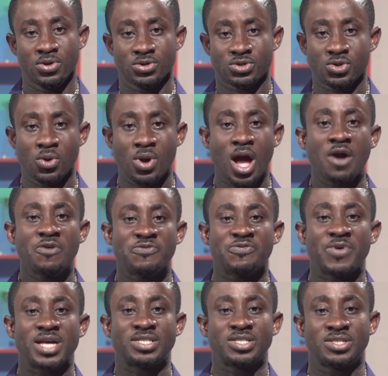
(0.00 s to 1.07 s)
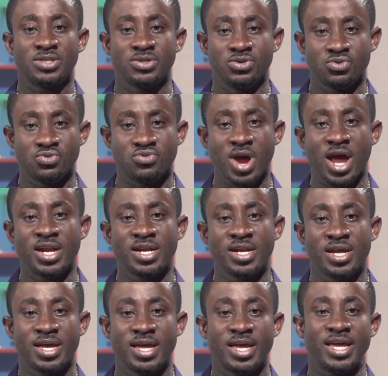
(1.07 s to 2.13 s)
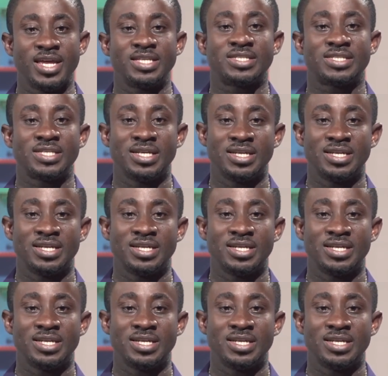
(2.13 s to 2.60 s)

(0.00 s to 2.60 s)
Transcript: So how fast you run is